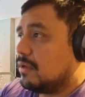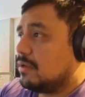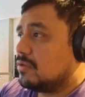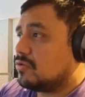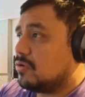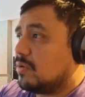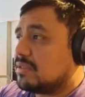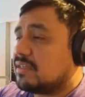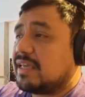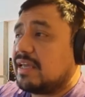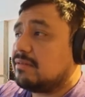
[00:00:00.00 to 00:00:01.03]
So once
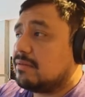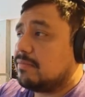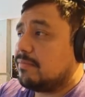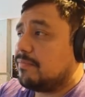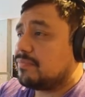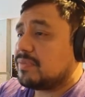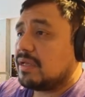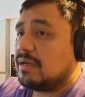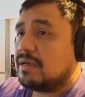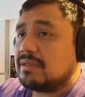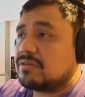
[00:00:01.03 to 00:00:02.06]
again,
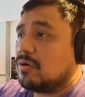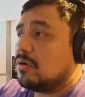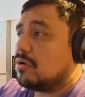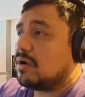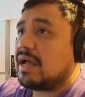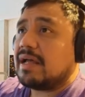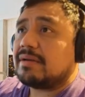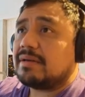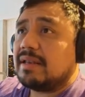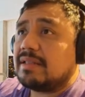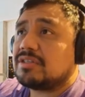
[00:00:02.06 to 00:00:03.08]
let's go and
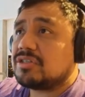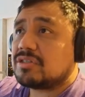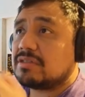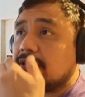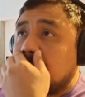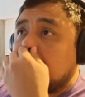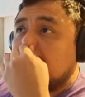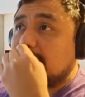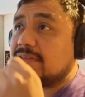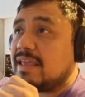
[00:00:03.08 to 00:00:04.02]
let's take